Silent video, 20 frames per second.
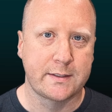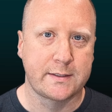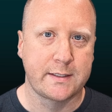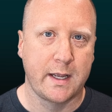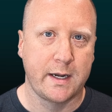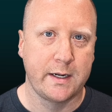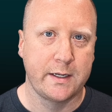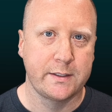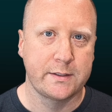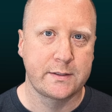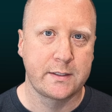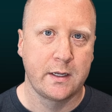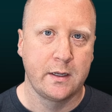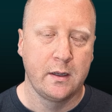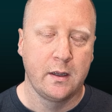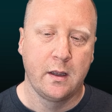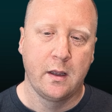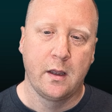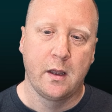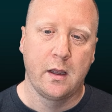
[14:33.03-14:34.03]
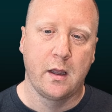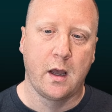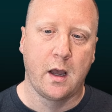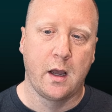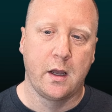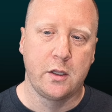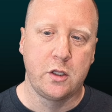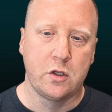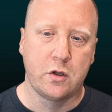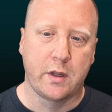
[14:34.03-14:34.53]
settings,
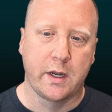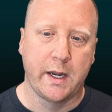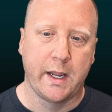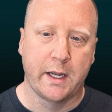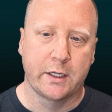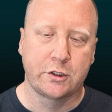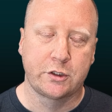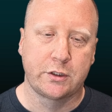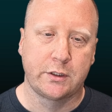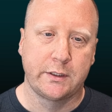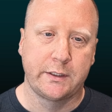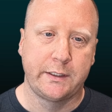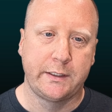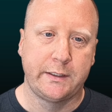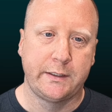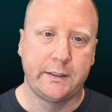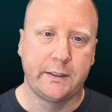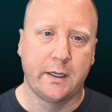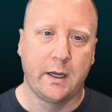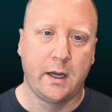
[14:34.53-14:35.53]
you can actually